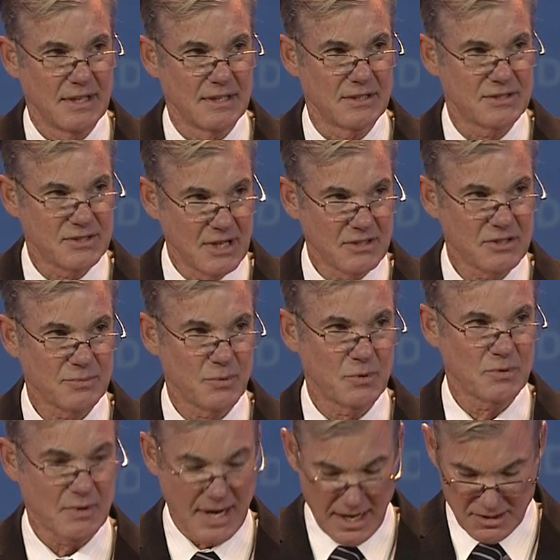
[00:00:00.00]
in a
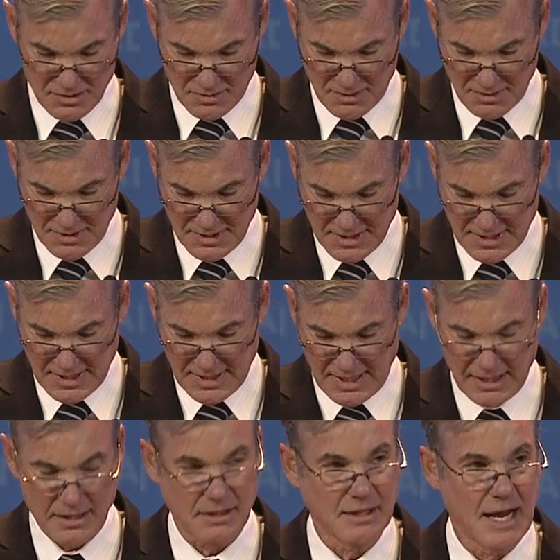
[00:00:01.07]
sensible, gradual,
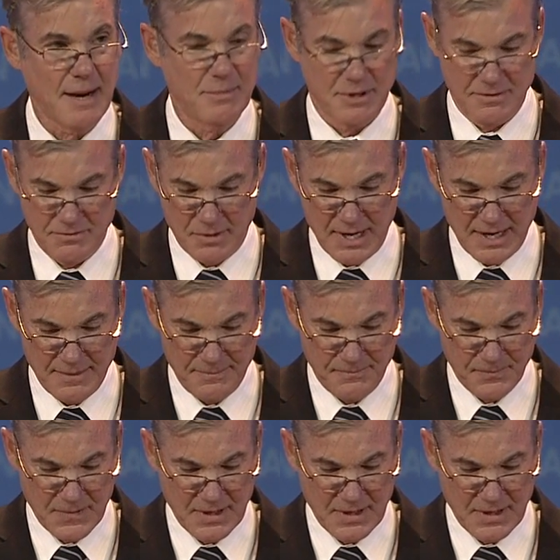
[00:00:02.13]
and collaborative way.